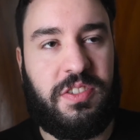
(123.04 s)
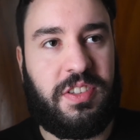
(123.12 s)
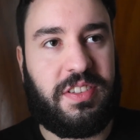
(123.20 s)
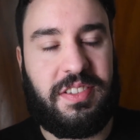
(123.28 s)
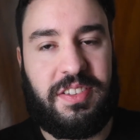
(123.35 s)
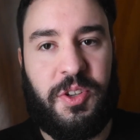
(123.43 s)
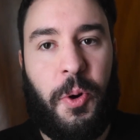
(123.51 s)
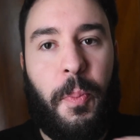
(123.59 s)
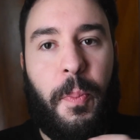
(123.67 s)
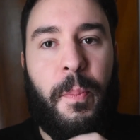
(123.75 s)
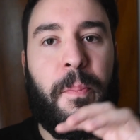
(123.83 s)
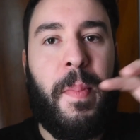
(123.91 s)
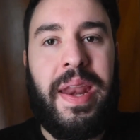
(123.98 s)
just so
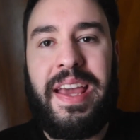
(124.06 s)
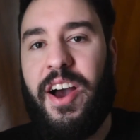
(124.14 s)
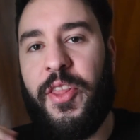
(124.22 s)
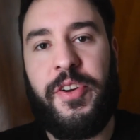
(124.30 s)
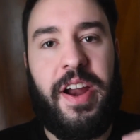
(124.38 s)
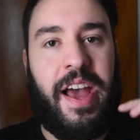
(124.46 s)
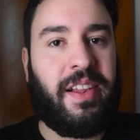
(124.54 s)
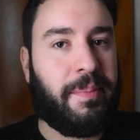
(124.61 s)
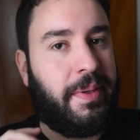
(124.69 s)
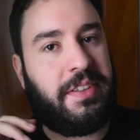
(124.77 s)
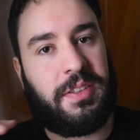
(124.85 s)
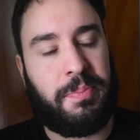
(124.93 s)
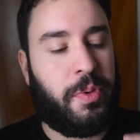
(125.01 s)
many other
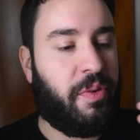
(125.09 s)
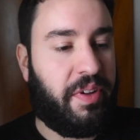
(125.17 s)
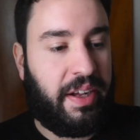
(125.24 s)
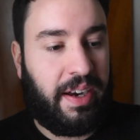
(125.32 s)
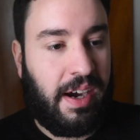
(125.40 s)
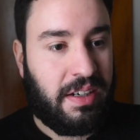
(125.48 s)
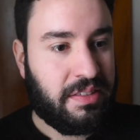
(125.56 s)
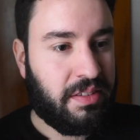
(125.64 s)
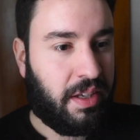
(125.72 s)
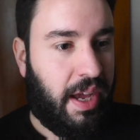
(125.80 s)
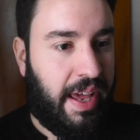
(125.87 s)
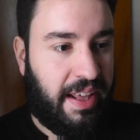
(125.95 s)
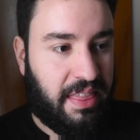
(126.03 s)
elements moving,
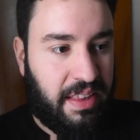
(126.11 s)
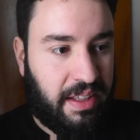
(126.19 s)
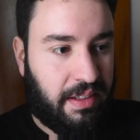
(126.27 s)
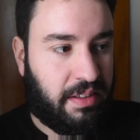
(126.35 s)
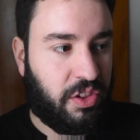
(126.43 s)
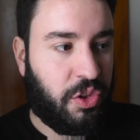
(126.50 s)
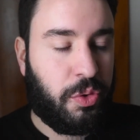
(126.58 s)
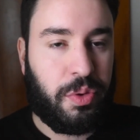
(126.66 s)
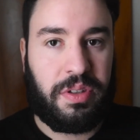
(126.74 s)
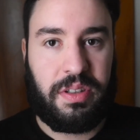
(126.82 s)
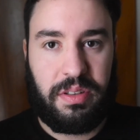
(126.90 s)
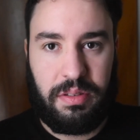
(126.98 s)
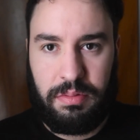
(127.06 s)
and I think Luke
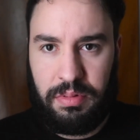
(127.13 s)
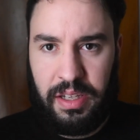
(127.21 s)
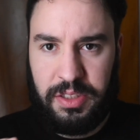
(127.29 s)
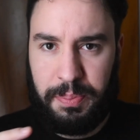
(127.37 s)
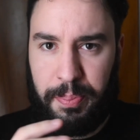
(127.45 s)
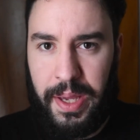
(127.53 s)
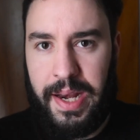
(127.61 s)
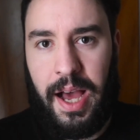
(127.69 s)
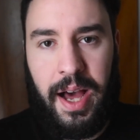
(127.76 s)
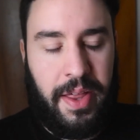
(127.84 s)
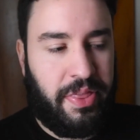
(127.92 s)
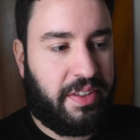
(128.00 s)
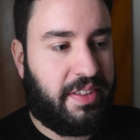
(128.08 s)
has been
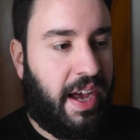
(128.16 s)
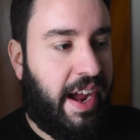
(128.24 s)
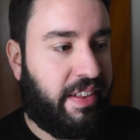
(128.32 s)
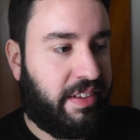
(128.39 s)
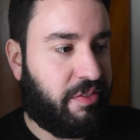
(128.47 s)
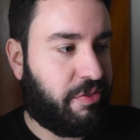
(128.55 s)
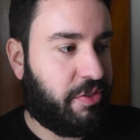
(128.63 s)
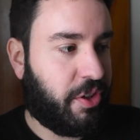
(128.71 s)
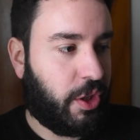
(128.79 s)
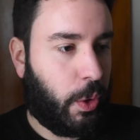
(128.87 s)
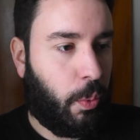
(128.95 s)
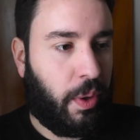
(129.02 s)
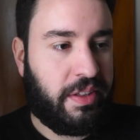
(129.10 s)
on this island for
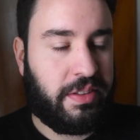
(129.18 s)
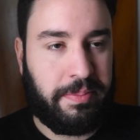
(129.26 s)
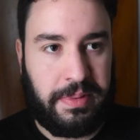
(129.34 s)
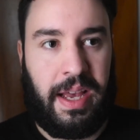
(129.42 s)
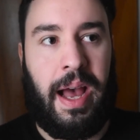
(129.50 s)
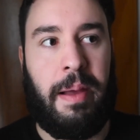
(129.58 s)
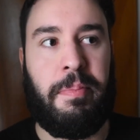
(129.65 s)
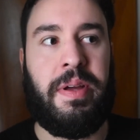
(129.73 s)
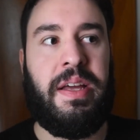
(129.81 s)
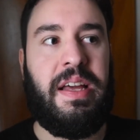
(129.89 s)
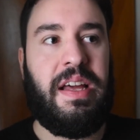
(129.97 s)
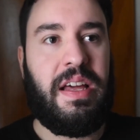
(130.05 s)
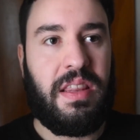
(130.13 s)
quite some time
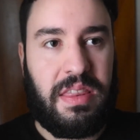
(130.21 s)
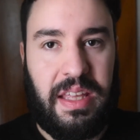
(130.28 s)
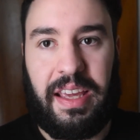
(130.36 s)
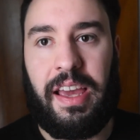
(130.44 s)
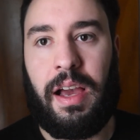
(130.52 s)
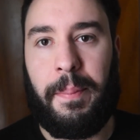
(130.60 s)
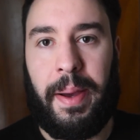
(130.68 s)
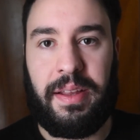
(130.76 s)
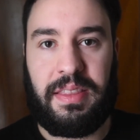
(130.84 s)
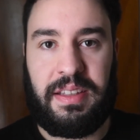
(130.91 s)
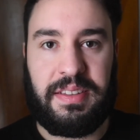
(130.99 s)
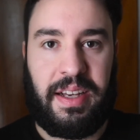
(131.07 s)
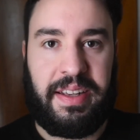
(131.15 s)
thinking about
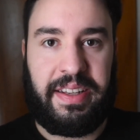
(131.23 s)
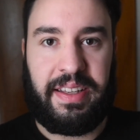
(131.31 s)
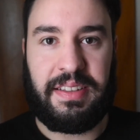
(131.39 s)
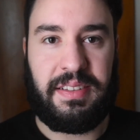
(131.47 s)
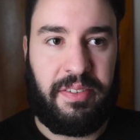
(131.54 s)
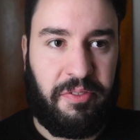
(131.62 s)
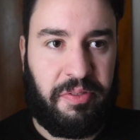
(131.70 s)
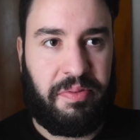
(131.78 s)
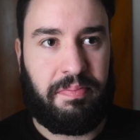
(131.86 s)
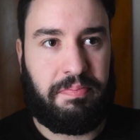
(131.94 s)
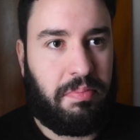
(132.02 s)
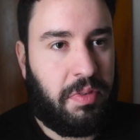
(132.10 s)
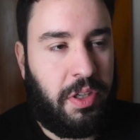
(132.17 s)
these ideas and,
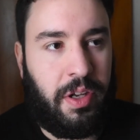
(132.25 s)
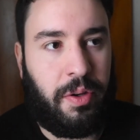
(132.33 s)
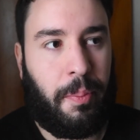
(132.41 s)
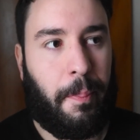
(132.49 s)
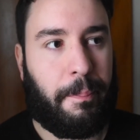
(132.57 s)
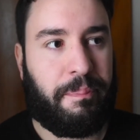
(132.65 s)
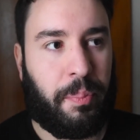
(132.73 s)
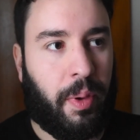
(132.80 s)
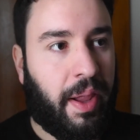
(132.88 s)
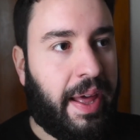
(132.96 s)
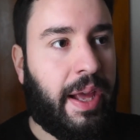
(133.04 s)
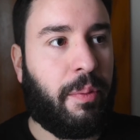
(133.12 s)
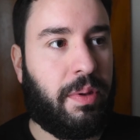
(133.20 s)
you know,
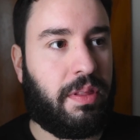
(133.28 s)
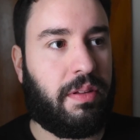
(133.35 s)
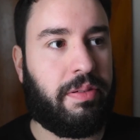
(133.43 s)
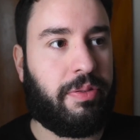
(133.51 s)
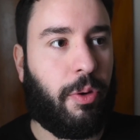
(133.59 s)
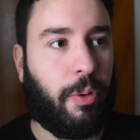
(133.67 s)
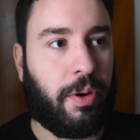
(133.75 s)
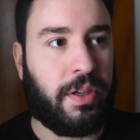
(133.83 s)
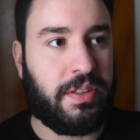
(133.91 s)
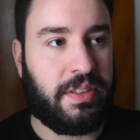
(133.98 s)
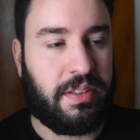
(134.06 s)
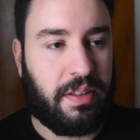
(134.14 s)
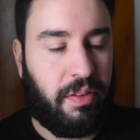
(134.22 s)
playing with the Force
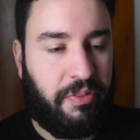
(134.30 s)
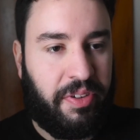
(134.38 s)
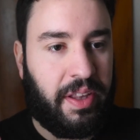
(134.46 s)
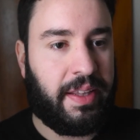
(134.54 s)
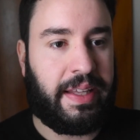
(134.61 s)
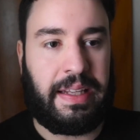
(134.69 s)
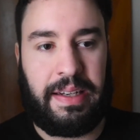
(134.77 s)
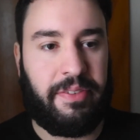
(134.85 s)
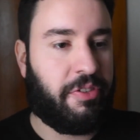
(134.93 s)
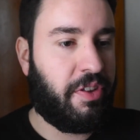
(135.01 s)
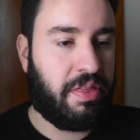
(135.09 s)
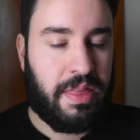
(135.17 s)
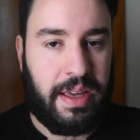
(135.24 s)
and feeling
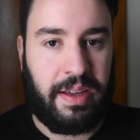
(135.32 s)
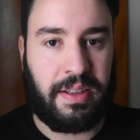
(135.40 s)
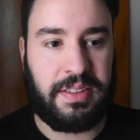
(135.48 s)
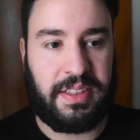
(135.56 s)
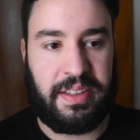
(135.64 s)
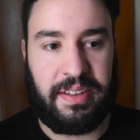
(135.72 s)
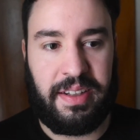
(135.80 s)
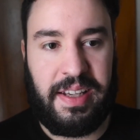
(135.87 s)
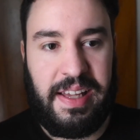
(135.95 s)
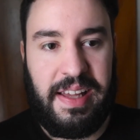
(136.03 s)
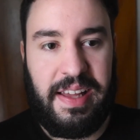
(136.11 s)
different things, and